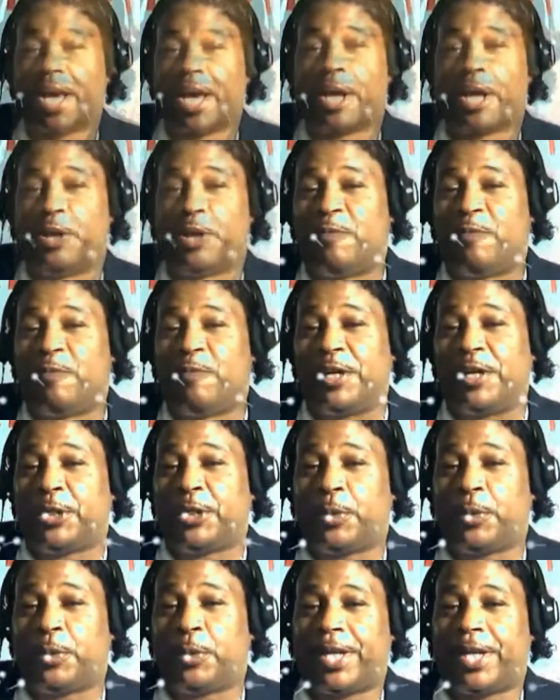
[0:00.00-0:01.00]
You've been
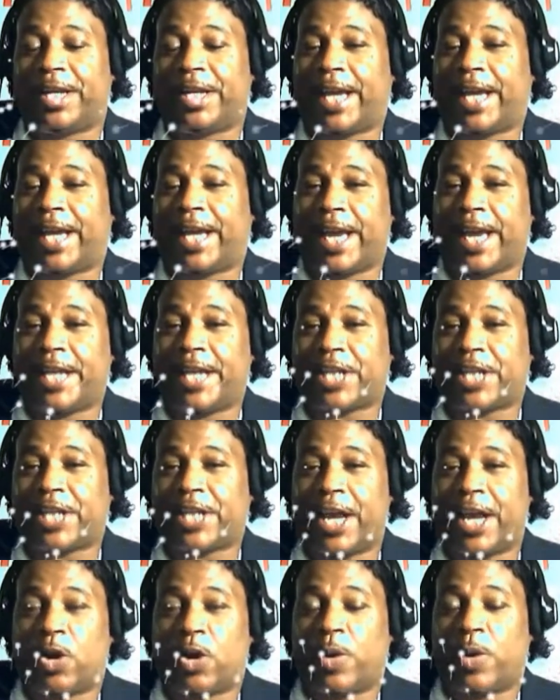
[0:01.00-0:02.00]
tuned in to
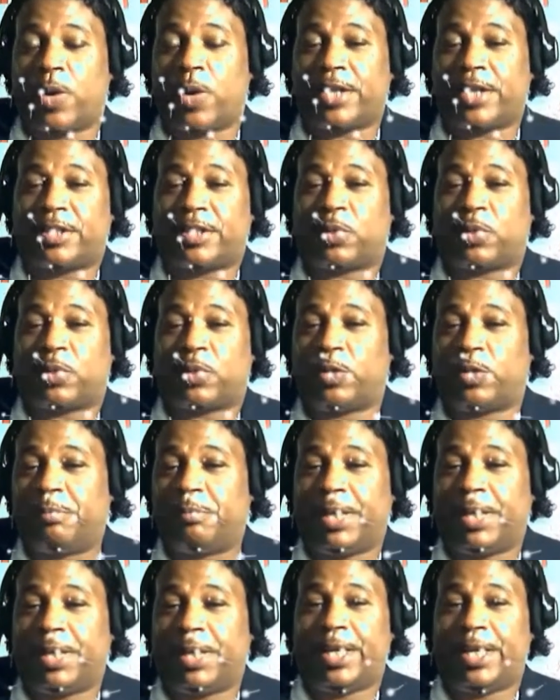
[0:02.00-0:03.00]
KHAOS with
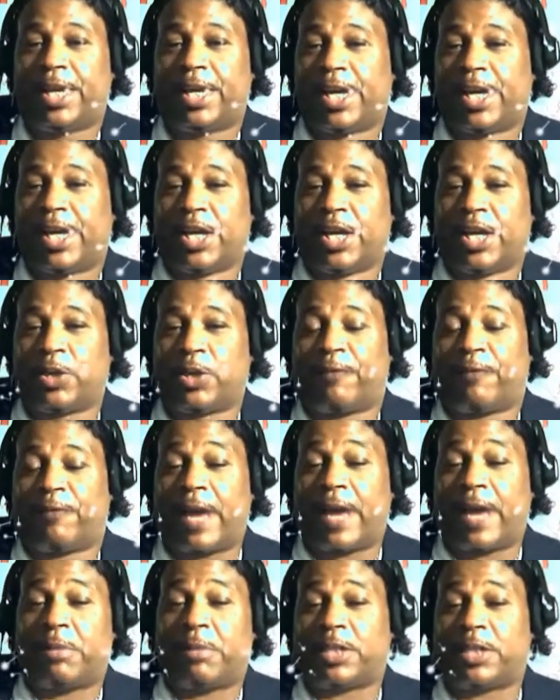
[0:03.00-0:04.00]
me, your
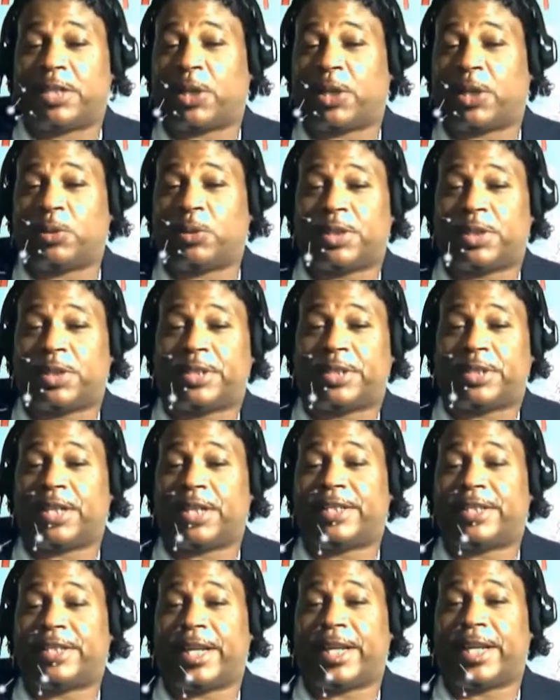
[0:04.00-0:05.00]
fabulous host,
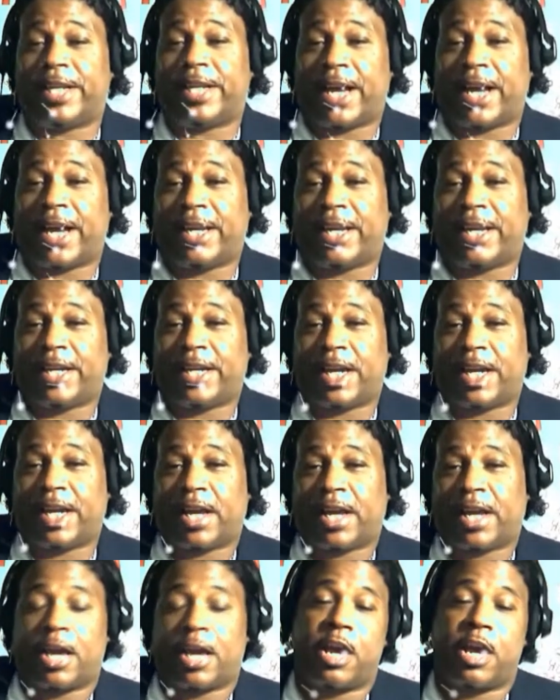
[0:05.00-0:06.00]
Sunset Knight.
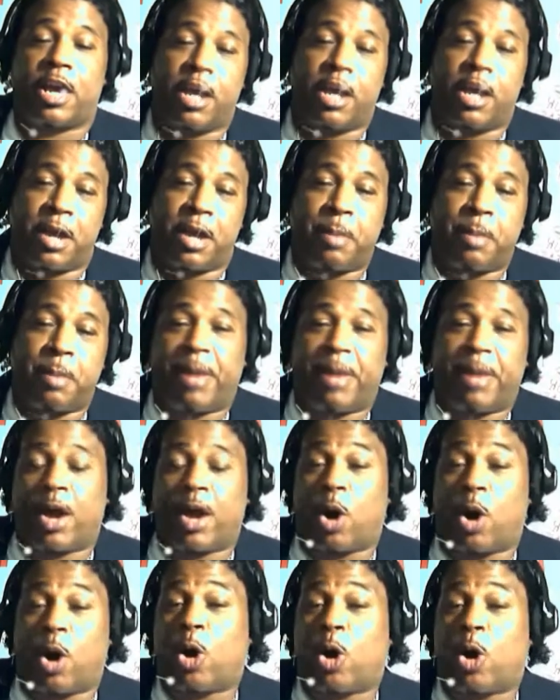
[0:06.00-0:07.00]
May
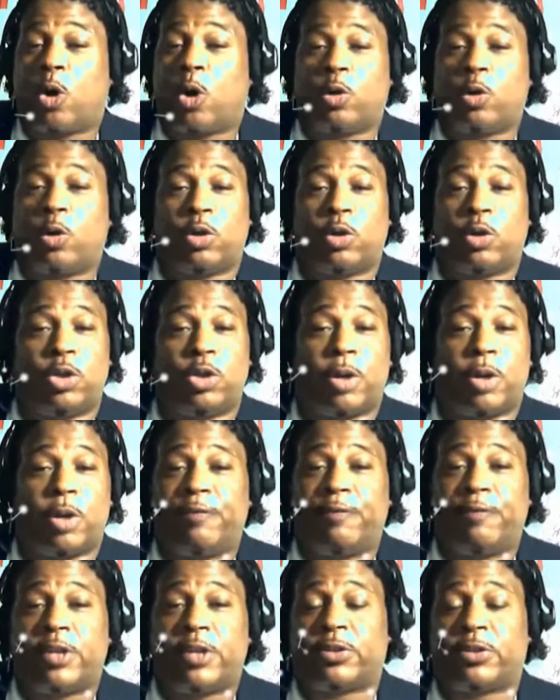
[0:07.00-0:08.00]
all your
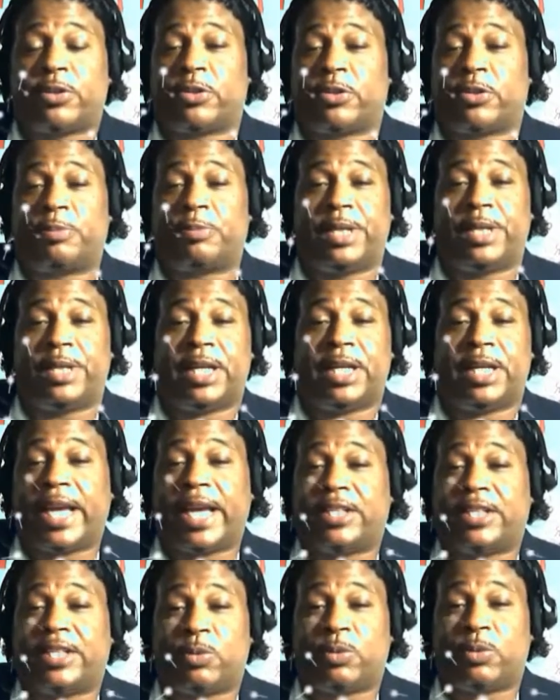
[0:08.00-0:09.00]
adventures be
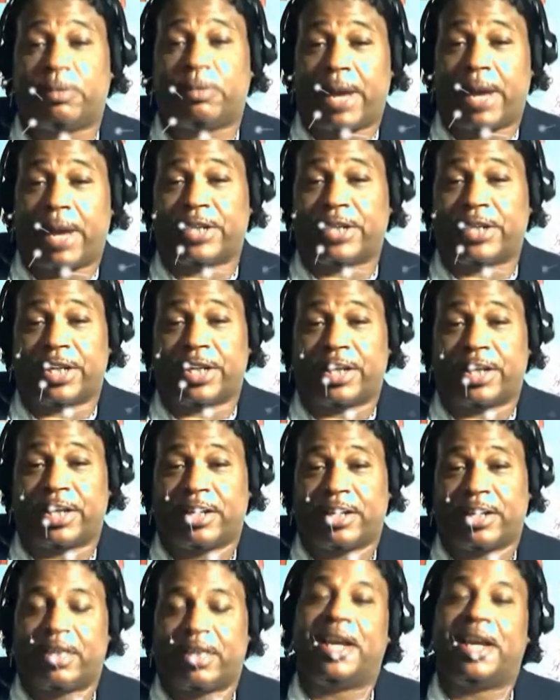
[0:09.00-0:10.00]
laced with magic
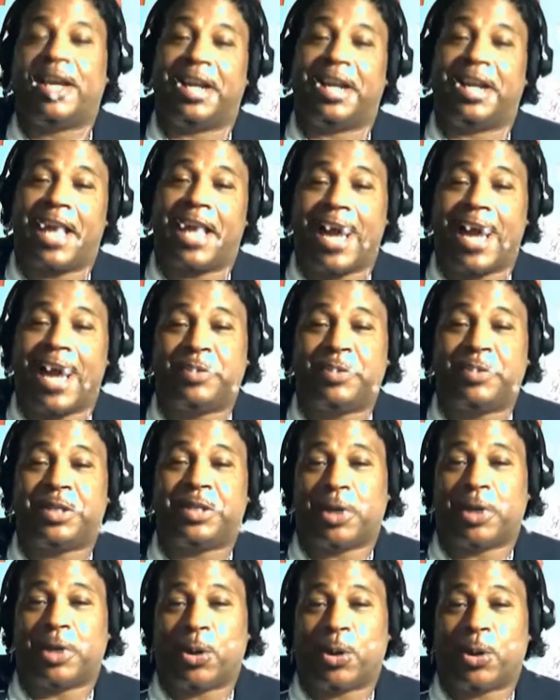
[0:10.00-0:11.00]
and lined with
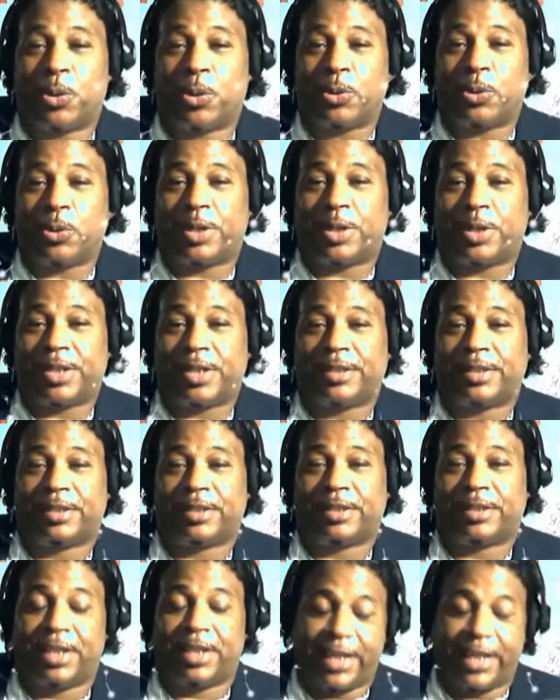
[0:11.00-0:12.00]
gold.
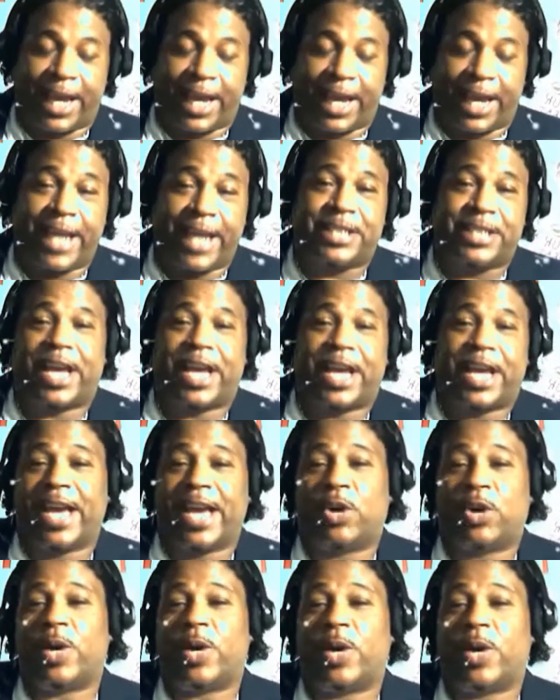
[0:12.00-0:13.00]

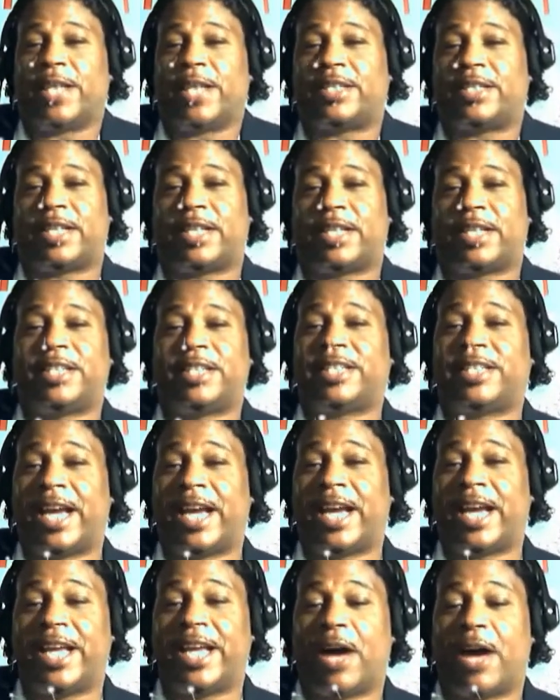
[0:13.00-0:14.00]
KHAOS, signing out.